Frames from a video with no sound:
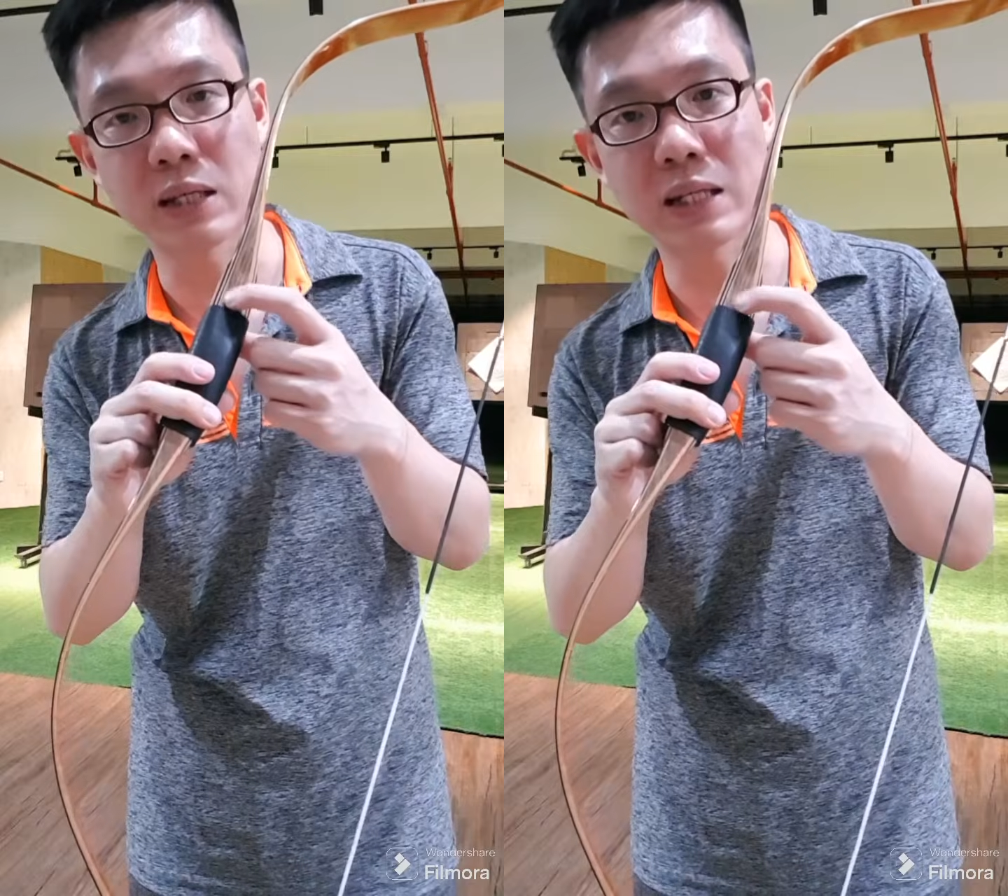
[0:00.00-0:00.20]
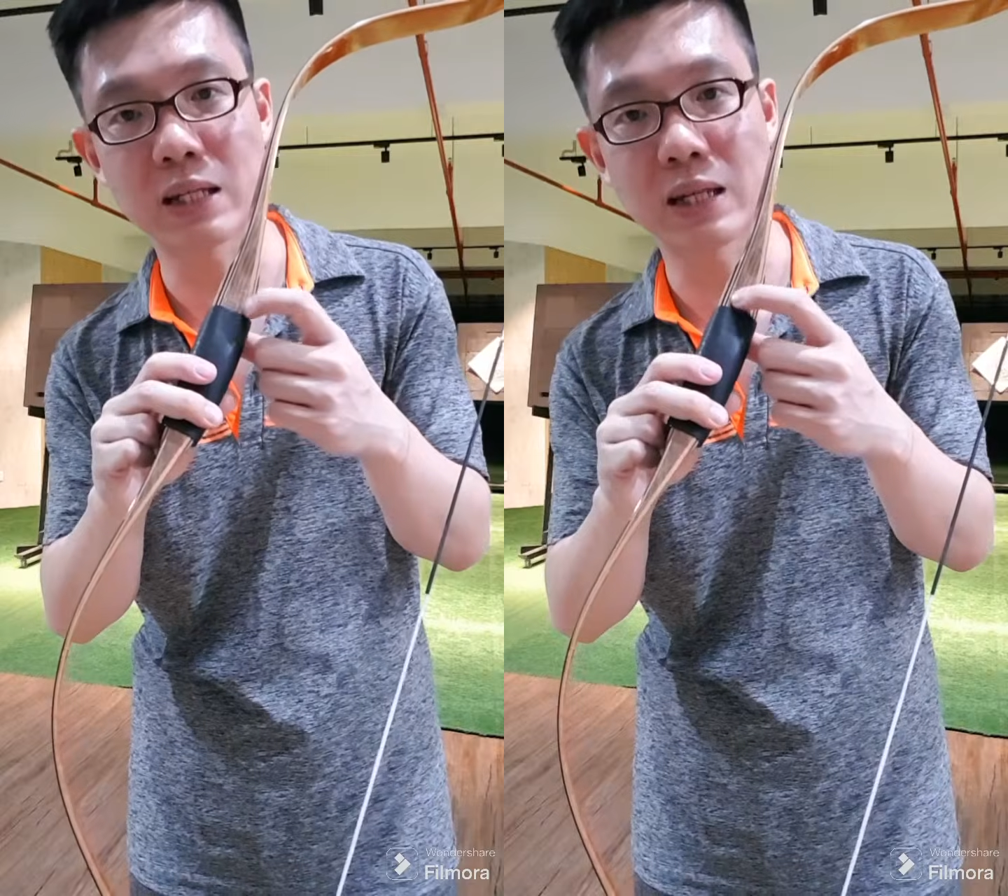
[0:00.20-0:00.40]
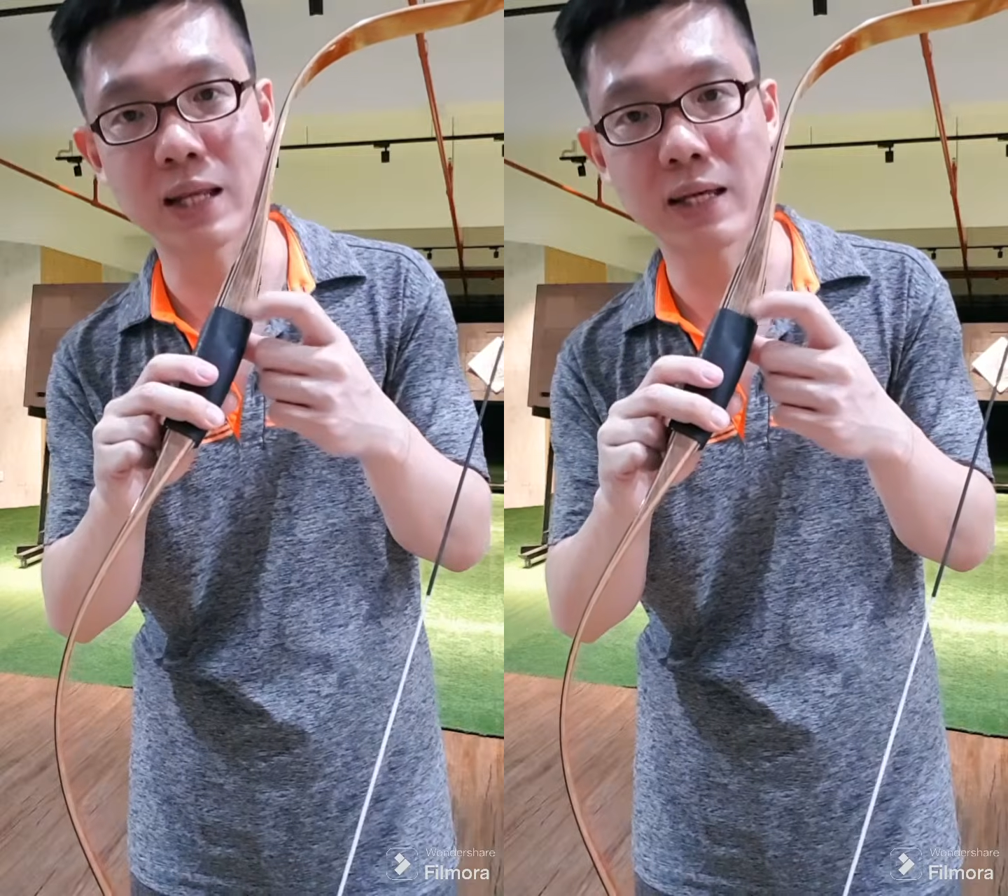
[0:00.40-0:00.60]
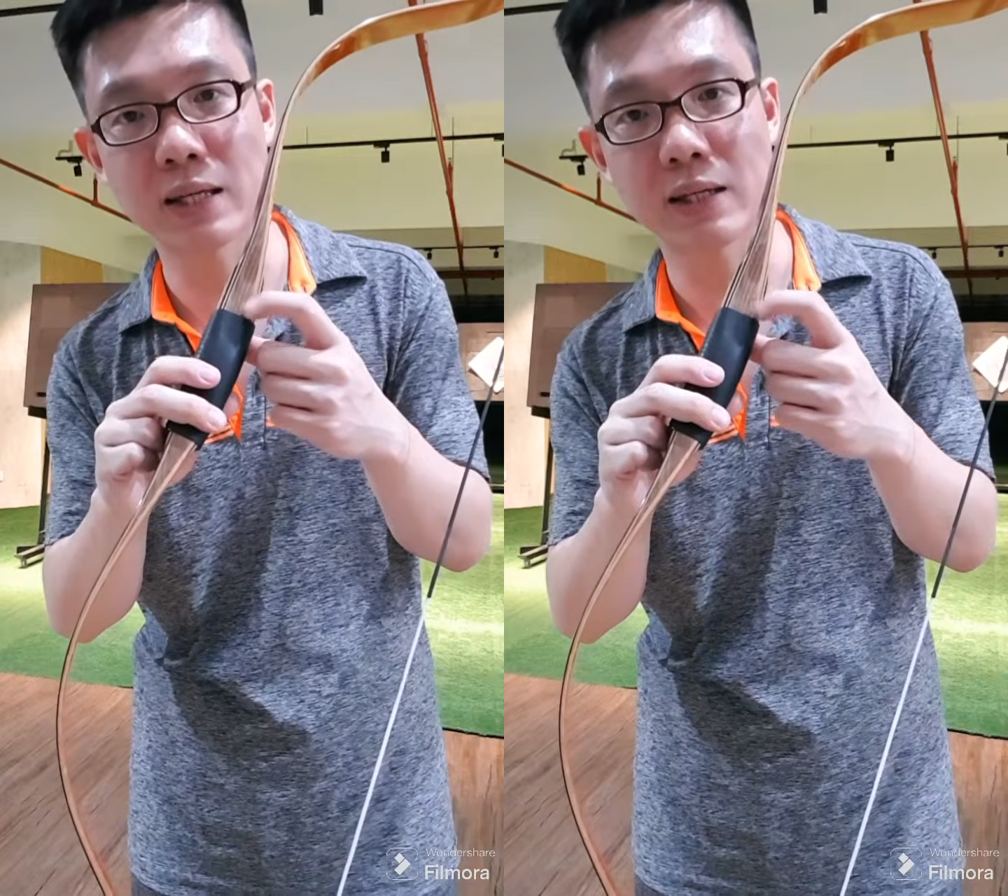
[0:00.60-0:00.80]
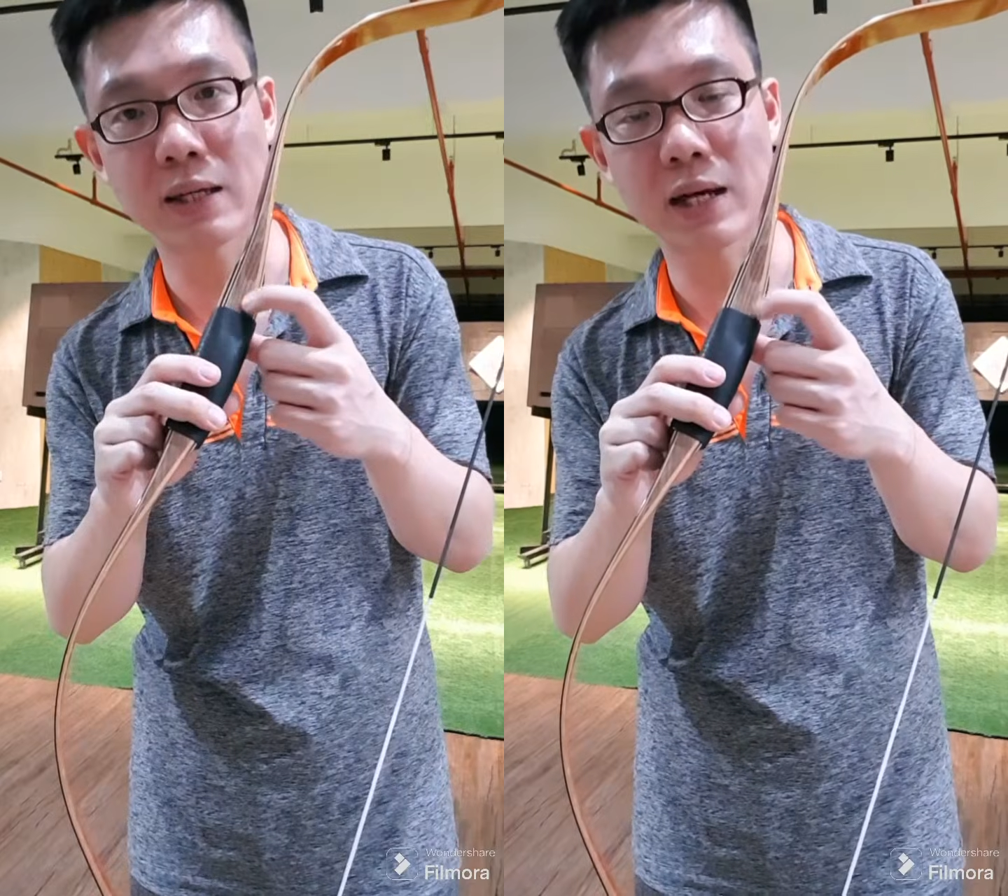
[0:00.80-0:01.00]
inlay
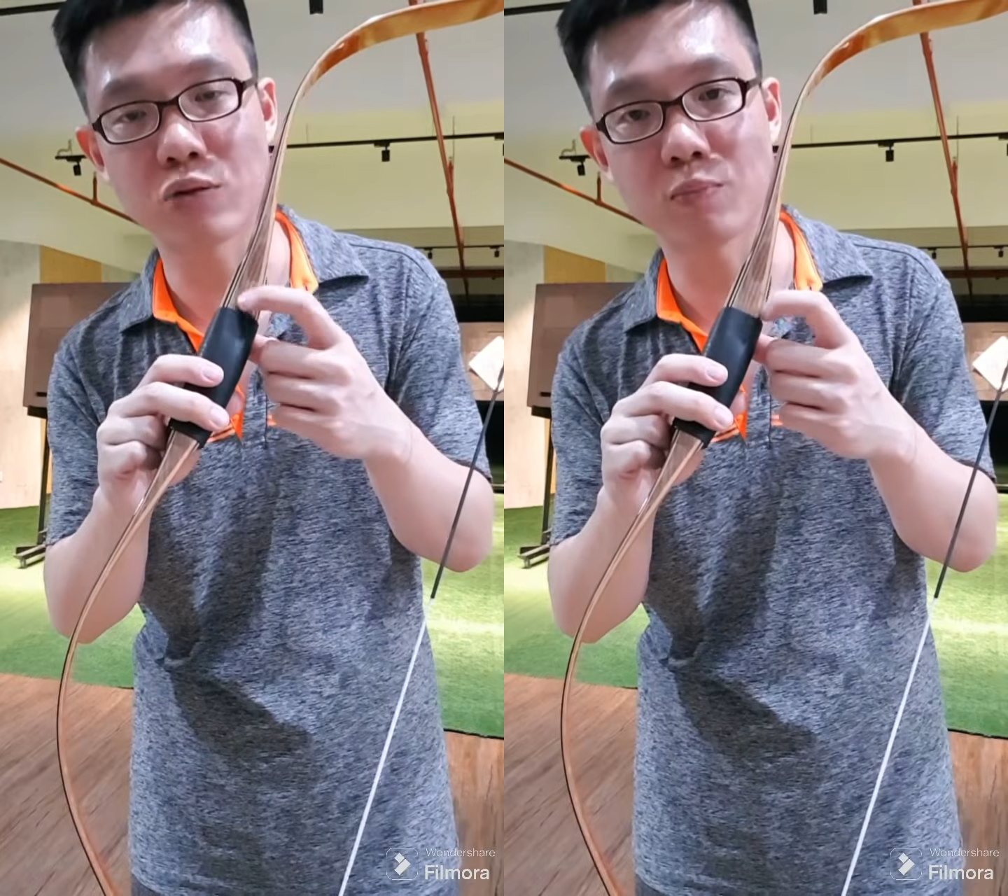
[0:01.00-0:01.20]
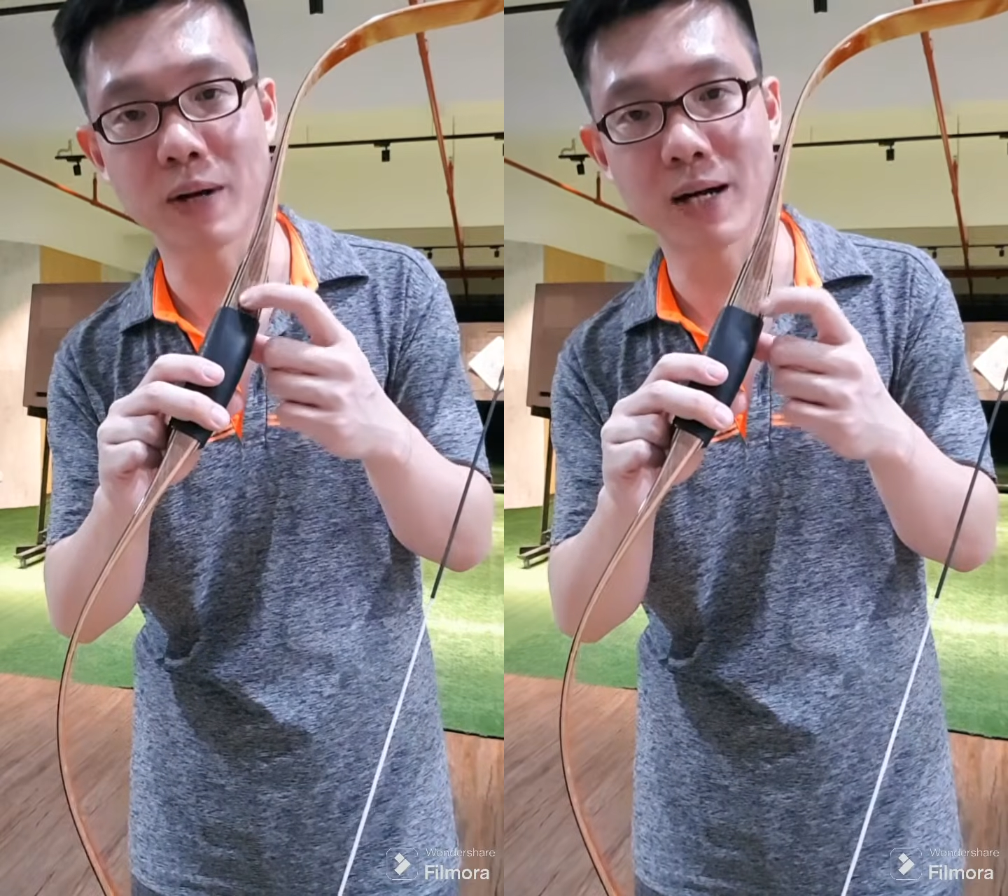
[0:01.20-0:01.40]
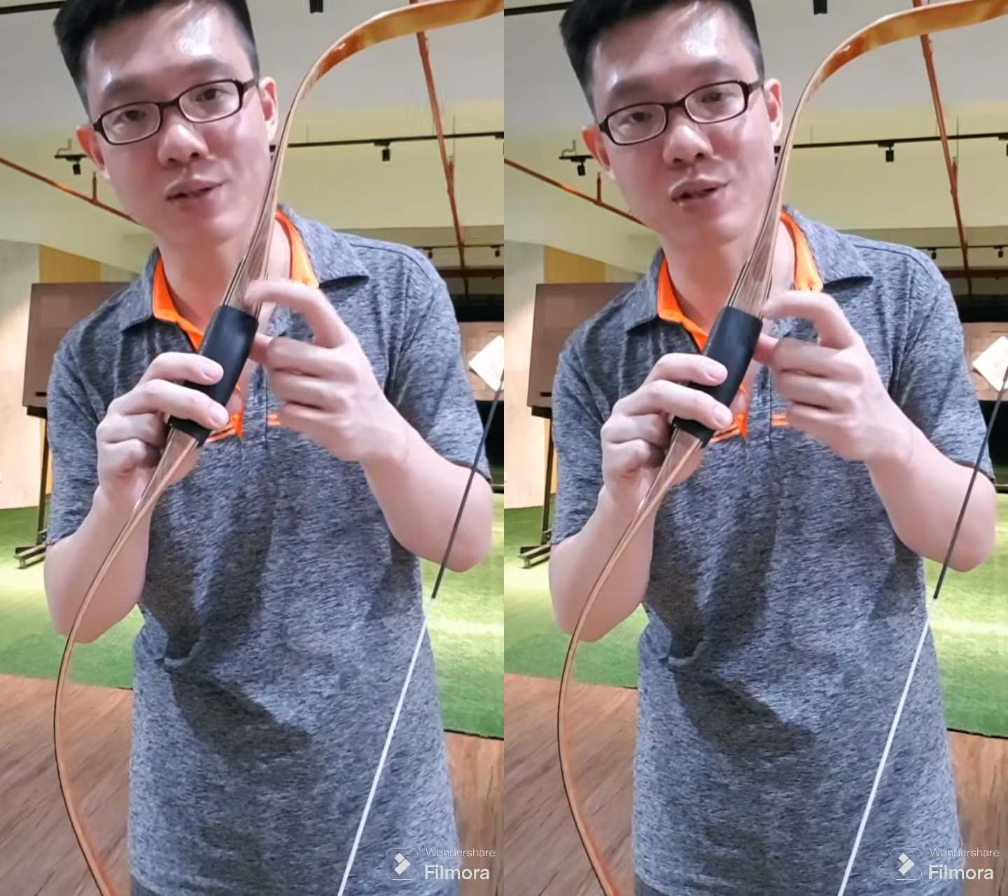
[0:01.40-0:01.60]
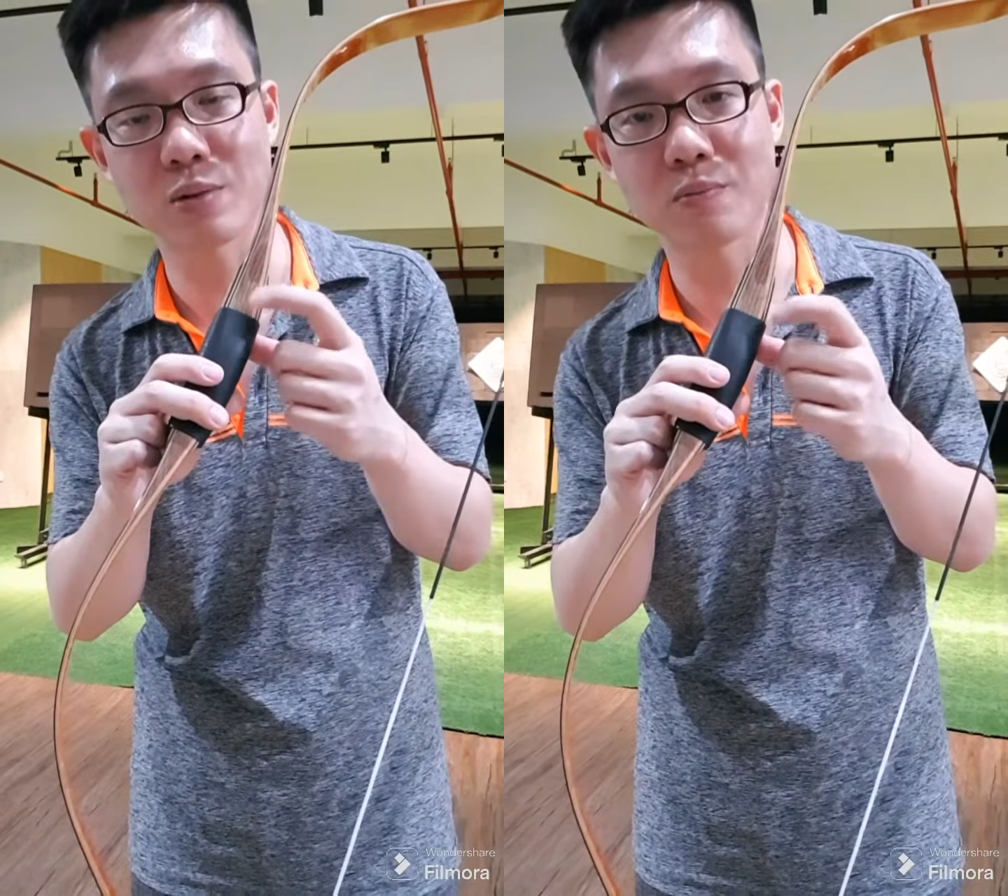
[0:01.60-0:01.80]
arrow pass